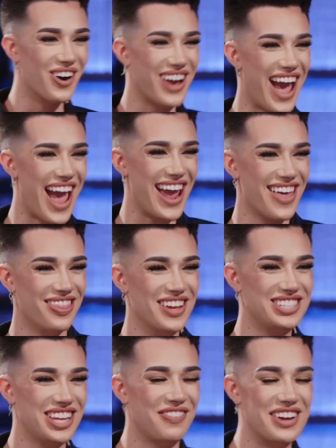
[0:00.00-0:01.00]
Okay,
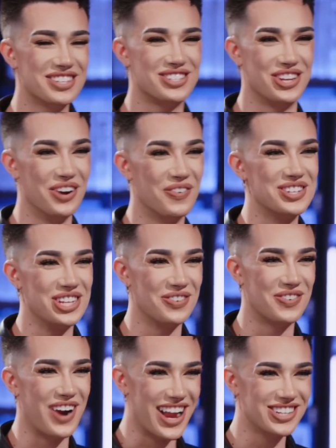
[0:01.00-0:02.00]
this should be super,
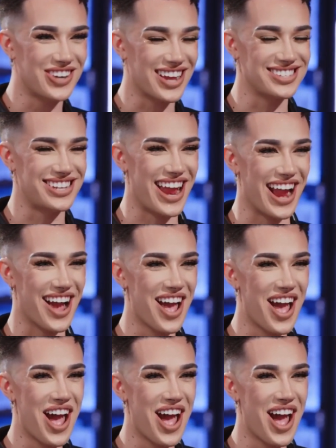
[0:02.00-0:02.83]
super interesting.